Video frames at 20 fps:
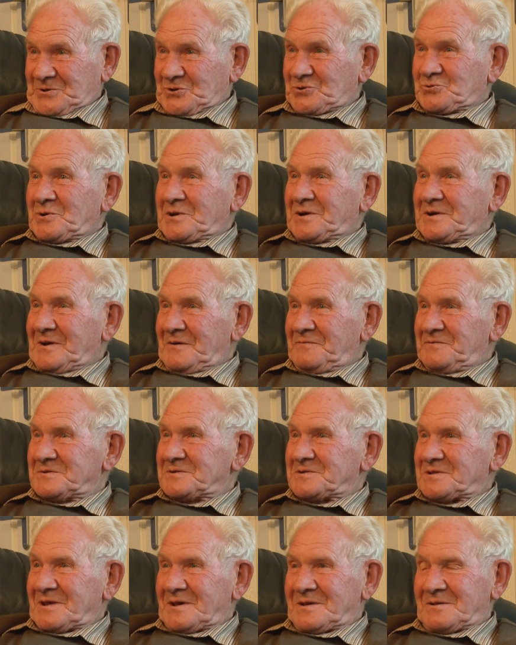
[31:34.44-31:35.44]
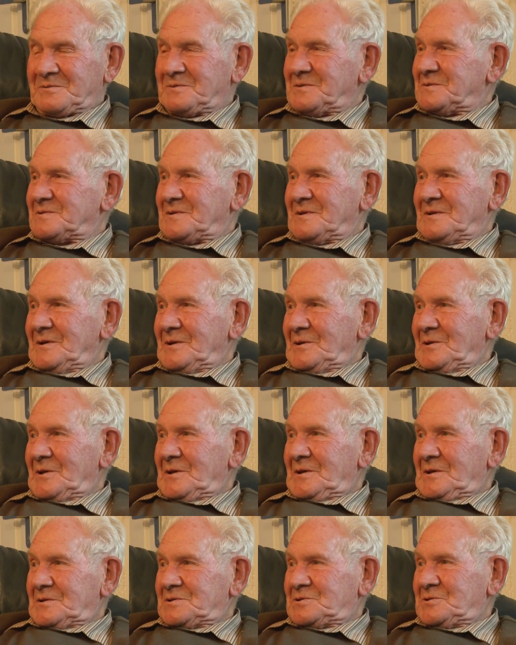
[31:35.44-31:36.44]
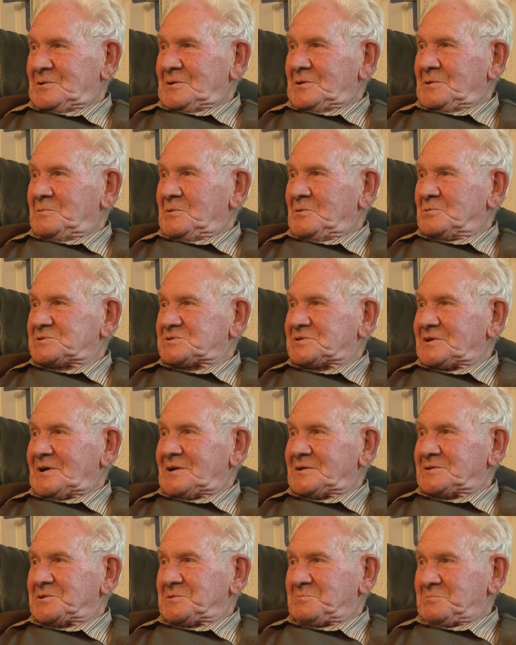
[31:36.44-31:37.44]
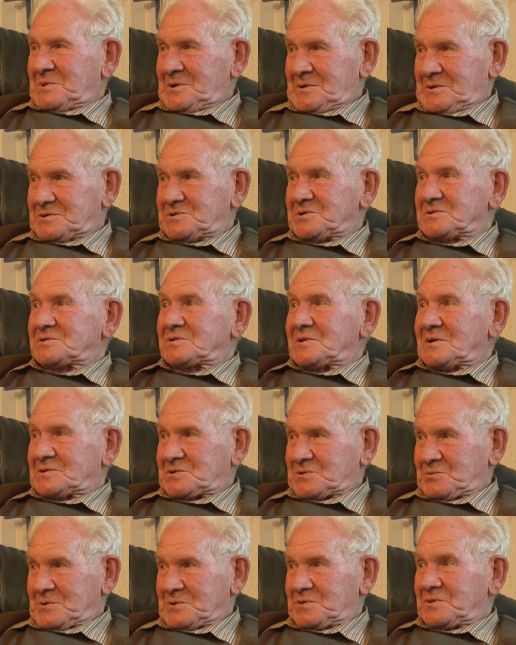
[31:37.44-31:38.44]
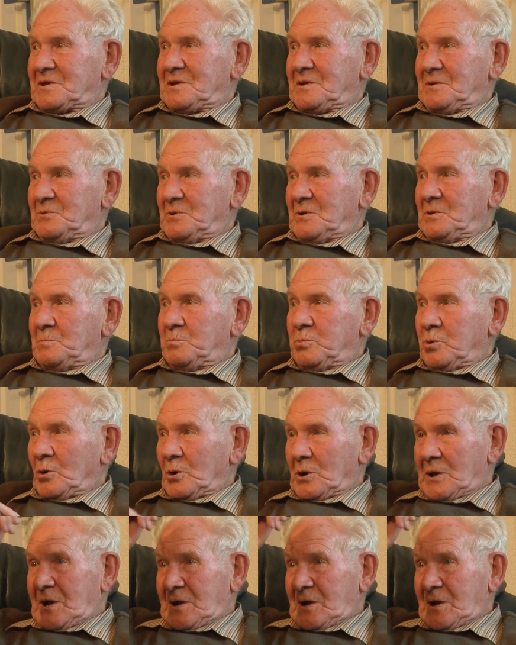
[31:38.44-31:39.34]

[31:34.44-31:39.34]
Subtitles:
strict gaffers there. They talk about sergeant majors, that's what they were, ball